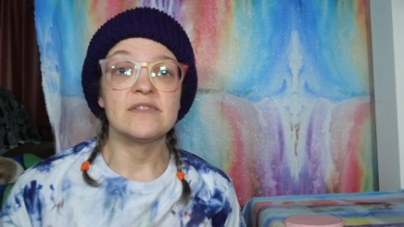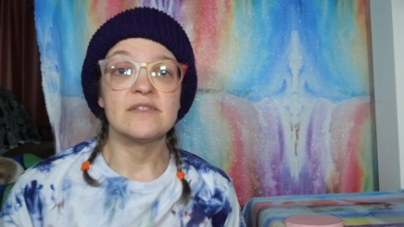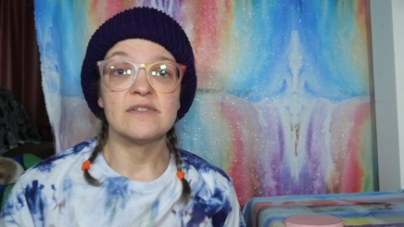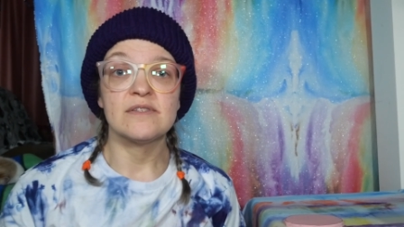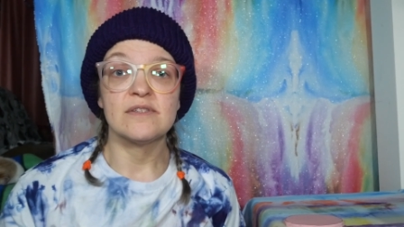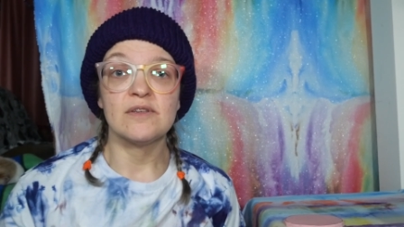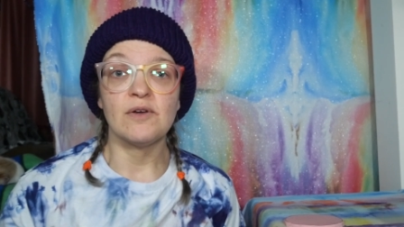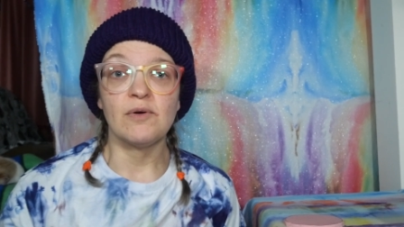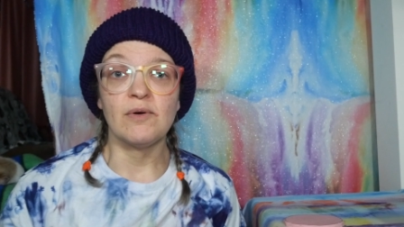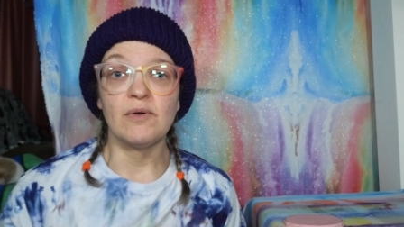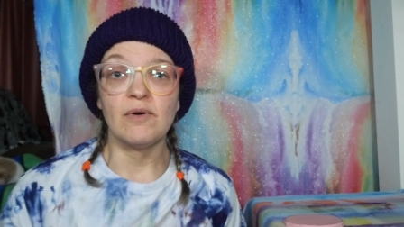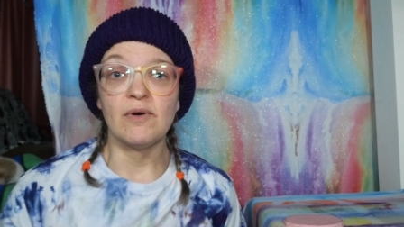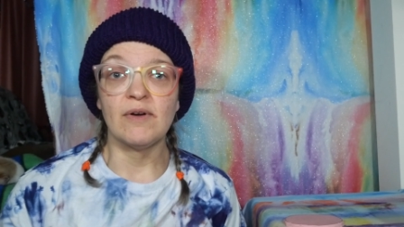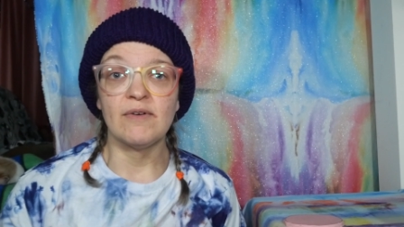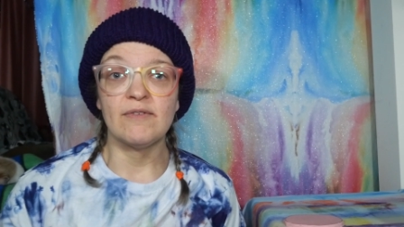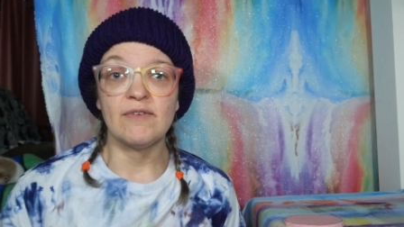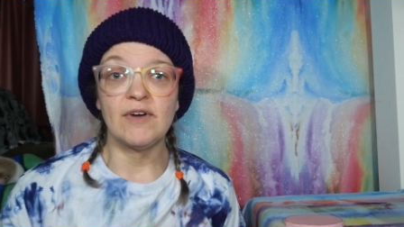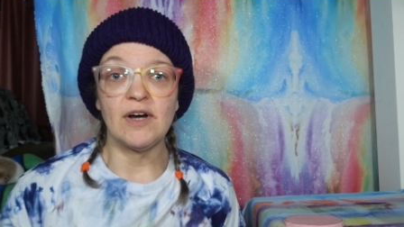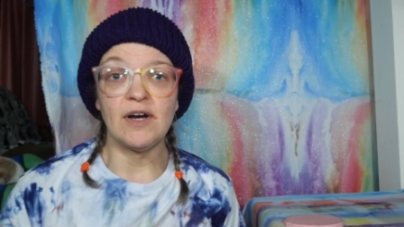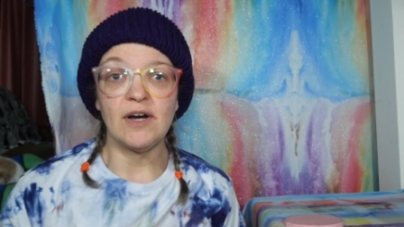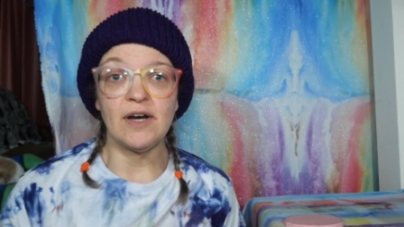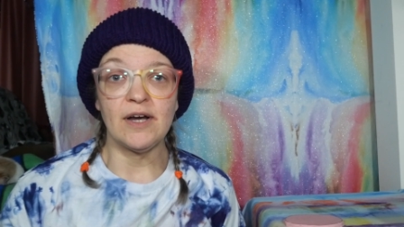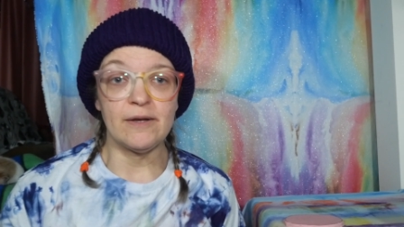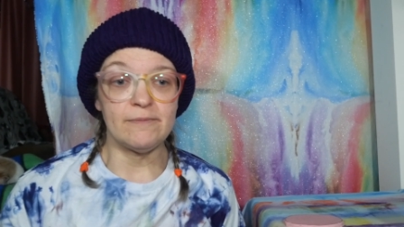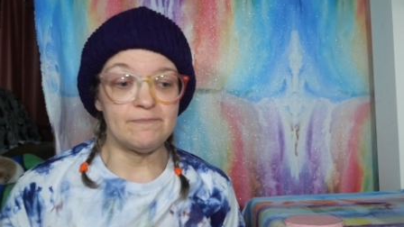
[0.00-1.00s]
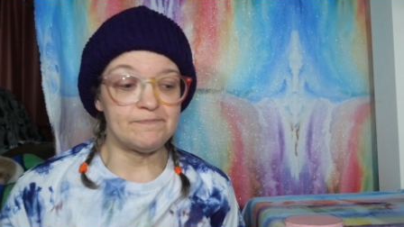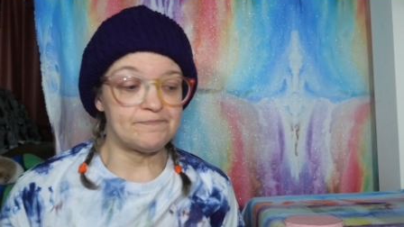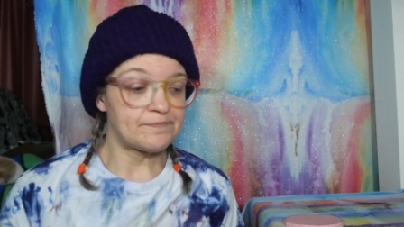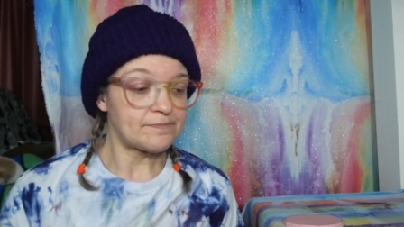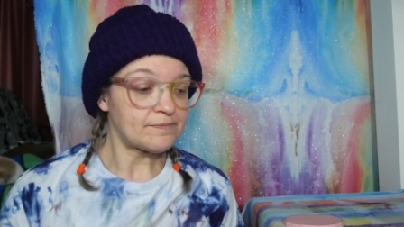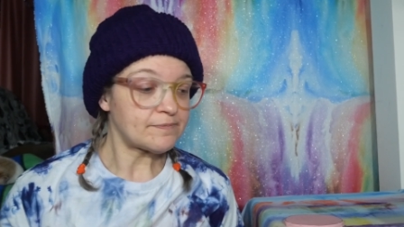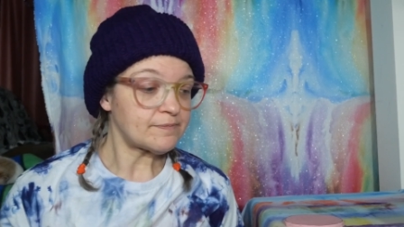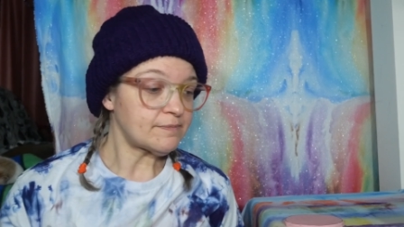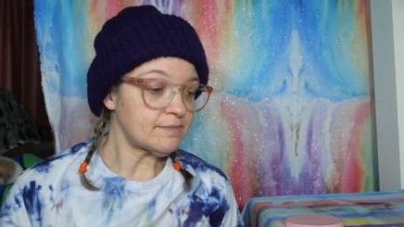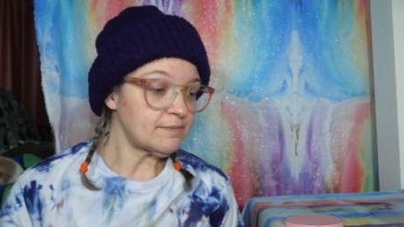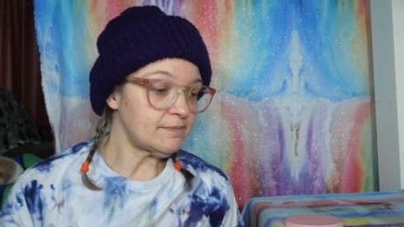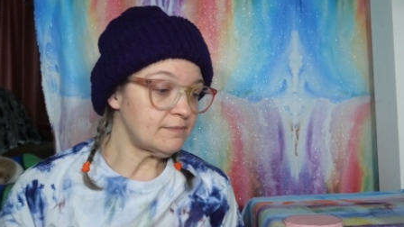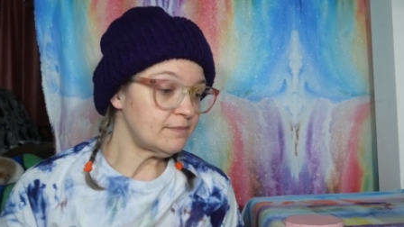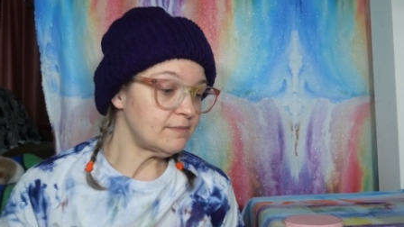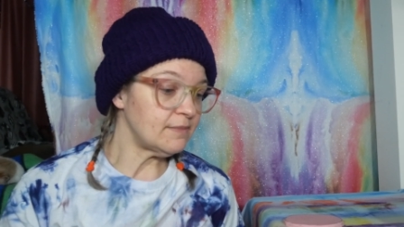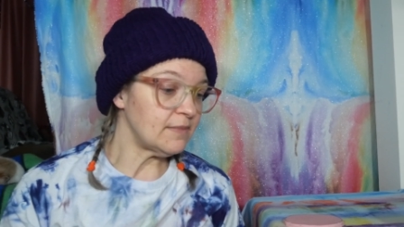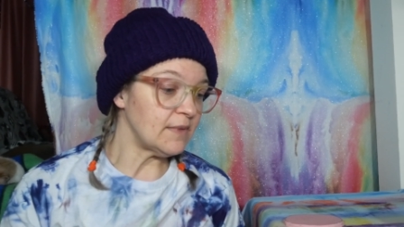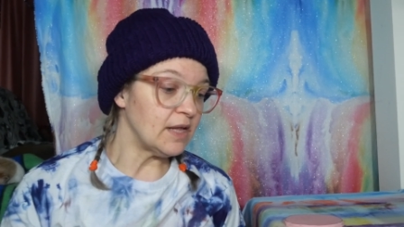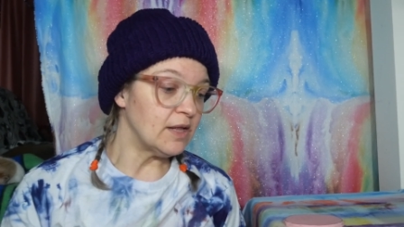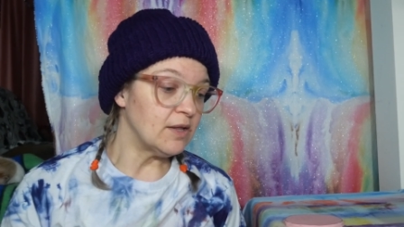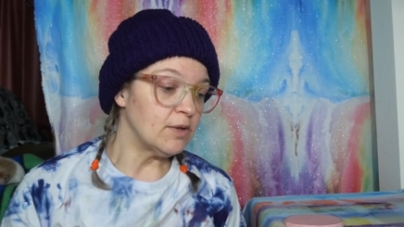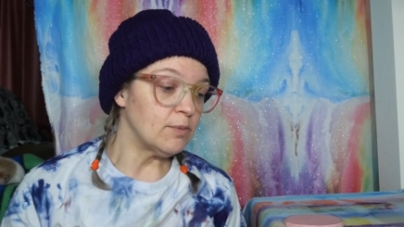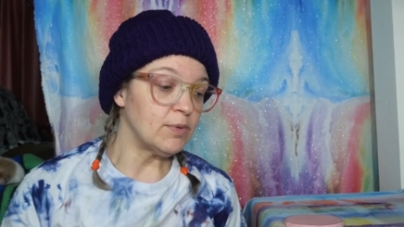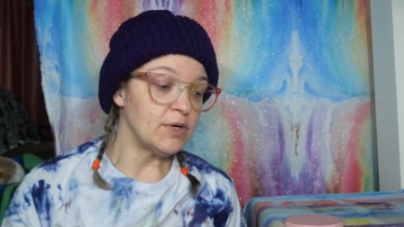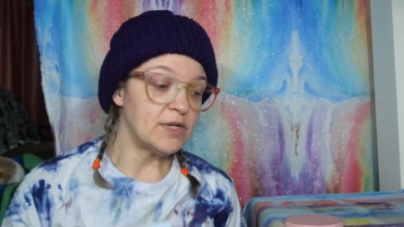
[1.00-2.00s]
So I've got
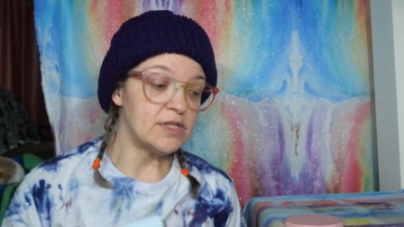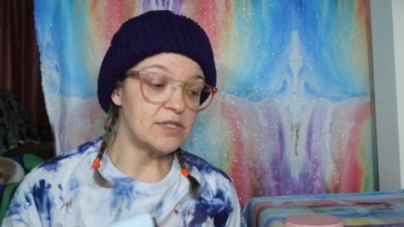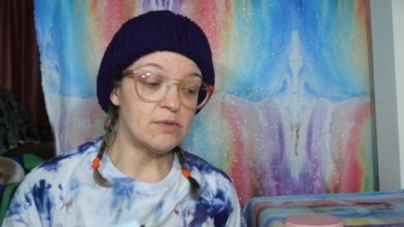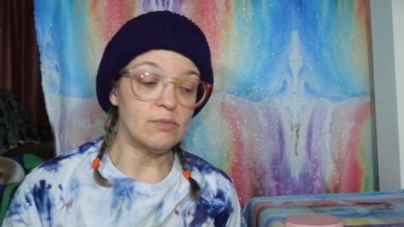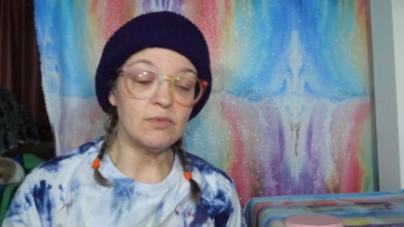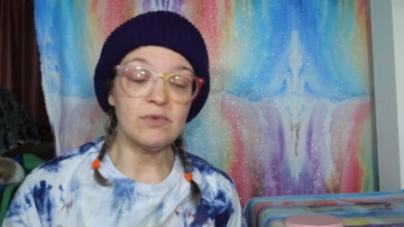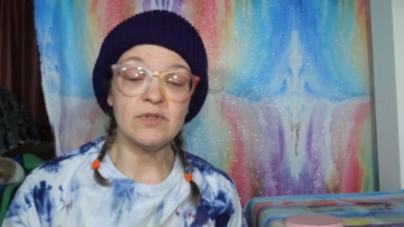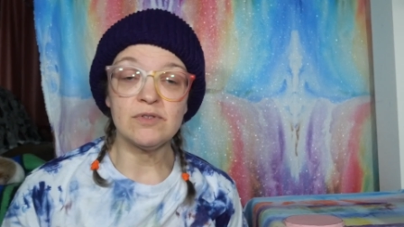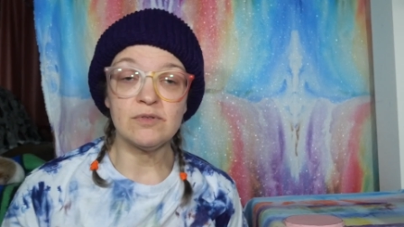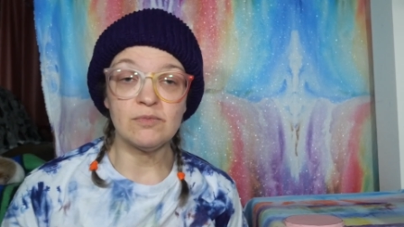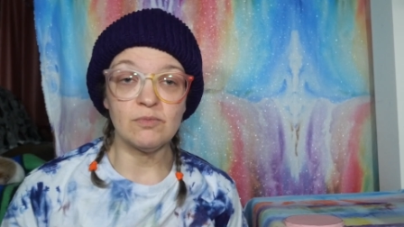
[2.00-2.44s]
prints, and